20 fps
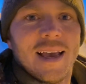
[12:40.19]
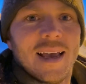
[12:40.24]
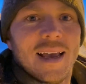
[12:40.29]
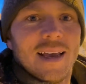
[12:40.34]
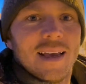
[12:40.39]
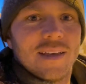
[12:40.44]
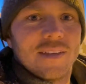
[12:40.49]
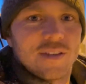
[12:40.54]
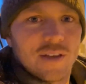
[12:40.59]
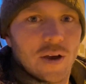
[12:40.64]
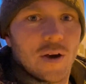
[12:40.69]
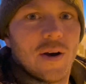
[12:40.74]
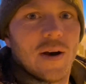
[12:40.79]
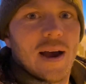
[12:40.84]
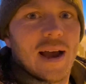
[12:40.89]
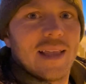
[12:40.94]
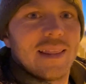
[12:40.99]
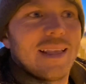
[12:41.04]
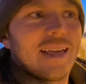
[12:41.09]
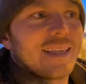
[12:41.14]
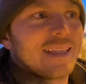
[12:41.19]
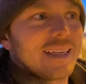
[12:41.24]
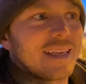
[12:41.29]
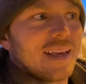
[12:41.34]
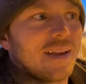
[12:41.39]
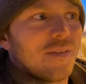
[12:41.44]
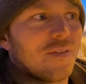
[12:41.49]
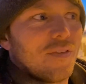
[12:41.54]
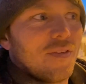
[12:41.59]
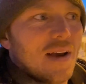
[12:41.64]
So I'd like to
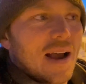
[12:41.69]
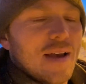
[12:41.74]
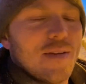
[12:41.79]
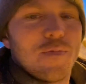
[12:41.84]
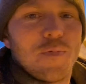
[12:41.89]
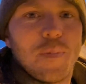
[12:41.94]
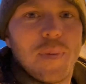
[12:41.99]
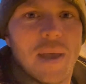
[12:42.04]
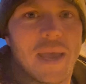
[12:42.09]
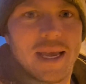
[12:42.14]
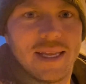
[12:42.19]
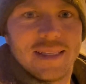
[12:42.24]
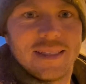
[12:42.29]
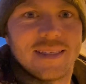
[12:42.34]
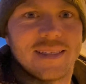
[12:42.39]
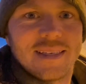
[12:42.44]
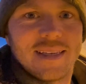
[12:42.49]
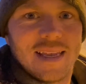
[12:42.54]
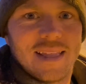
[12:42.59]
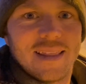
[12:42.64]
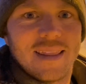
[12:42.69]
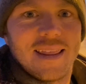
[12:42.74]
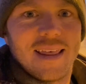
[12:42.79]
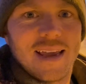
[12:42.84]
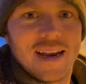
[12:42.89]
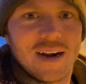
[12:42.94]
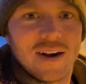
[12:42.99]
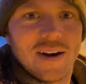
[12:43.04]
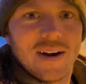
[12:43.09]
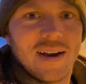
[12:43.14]
get five pens set
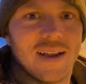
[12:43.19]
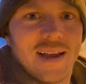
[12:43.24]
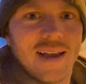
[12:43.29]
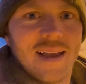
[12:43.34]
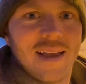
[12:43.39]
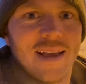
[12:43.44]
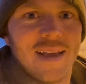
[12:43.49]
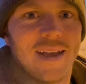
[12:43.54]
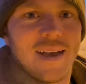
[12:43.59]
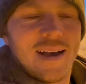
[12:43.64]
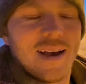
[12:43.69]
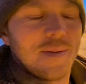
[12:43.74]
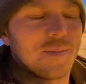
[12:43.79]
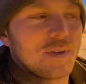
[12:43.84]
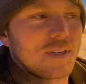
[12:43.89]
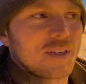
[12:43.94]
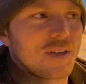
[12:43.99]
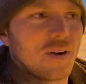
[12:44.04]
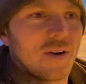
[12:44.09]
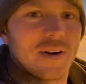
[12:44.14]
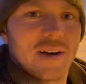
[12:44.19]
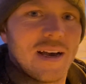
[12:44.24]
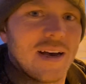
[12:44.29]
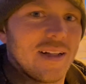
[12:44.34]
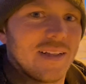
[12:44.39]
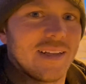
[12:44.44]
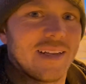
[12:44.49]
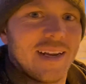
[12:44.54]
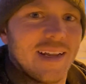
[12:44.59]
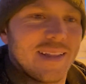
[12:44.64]
there. Uh, I'm just going
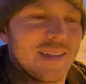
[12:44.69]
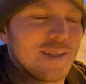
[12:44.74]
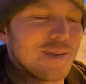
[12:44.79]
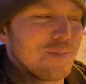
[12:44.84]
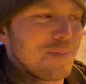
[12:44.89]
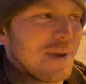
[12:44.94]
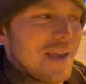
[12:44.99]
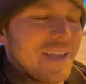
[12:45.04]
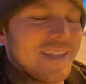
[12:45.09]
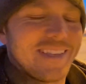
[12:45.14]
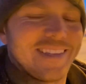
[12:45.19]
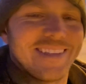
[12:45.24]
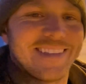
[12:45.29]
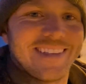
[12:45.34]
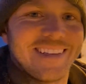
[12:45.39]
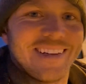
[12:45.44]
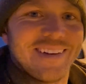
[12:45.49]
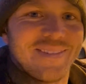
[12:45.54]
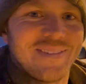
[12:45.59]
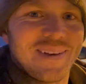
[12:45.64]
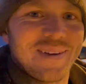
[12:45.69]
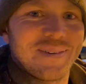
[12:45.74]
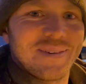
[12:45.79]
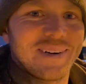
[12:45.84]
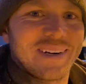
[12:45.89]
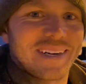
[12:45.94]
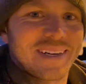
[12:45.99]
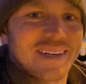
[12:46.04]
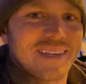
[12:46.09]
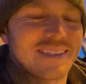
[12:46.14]
all in on these pens and seeing if they
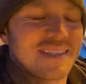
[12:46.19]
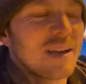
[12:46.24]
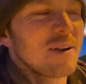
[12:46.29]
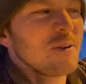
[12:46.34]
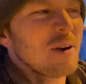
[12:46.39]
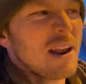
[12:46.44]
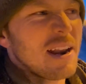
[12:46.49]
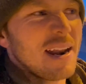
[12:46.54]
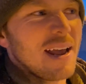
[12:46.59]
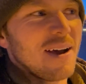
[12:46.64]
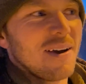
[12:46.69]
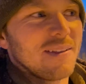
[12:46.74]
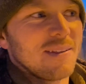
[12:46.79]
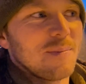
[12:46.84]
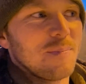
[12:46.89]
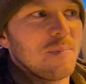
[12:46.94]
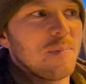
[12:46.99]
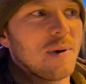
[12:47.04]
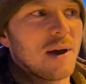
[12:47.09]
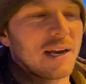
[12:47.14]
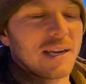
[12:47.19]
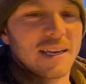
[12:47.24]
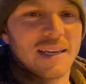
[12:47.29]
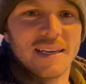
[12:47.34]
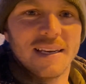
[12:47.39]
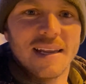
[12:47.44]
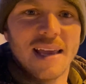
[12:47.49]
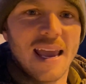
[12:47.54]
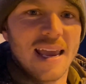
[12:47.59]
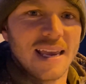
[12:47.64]
work. Cause right now the
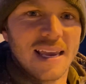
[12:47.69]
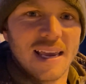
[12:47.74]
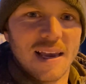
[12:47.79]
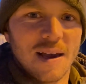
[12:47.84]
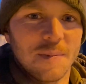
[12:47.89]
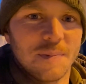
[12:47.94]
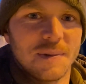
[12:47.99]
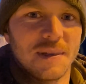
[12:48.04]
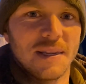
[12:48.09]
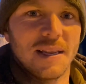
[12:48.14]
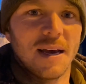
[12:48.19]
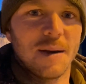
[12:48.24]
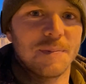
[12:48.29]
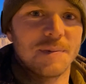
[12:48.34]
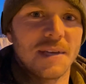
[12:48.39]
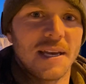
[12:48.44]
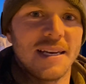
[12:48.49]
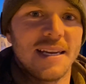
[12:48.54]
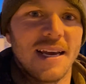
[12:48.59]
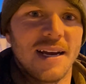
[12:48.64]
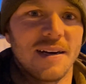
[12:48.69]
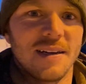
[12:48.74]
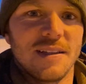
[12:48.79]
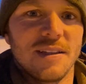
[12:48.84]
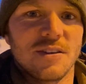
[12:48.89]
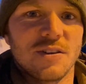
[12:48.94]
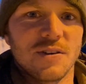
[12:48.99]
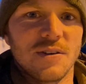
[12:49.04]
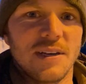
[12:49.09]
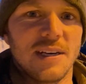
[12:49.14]
bucket hanging up upside down in the
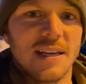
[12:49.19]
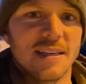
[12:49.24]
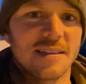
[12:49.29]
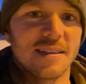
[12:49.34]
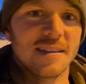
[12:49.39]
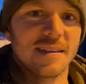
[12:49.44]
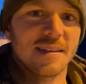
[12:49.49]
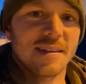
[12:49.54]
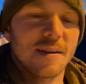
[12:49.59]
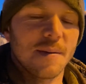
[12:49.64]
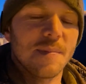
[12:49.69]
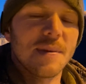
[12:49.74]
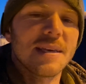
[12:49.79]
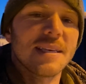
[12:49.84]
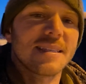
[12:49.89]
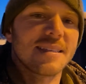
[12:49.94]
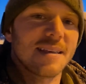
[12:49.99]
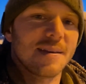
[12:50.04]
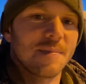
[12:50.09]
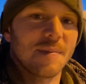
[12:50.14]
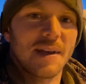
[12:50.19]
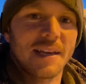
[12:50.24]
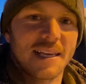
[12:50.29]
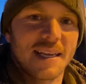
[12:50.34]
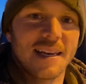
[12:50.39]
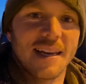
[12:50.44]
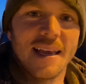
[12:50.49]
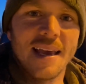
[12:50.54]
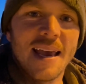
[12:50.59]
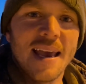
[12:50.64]
tree doesn't, to me, seem like
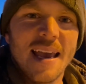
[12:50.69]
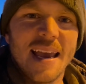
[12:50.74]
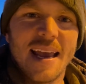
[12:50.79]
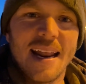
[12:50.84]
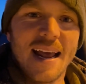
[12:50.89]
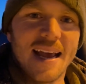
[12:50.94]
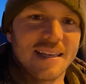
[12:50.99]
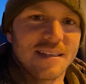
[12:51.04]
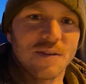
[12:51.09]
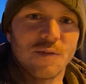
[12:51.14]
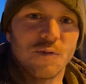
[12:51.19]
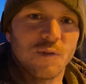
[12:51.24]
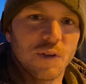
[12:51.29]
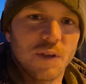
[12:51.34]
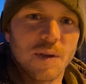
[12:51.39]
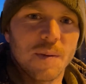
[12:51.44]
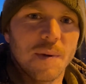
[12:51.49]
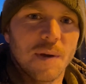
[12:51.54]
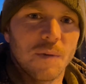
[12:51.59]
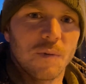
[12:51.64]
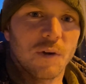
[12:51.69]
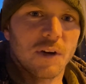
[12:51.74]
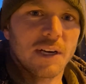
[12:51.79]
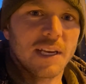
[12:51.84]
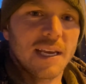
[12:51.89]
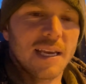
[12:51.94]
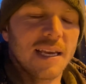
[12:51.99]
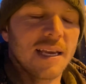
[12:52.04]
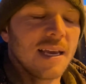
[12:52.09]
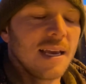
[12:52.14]
it, it hasn't really been
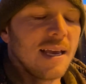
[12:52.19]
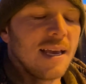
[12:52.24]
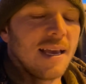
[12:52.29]
working.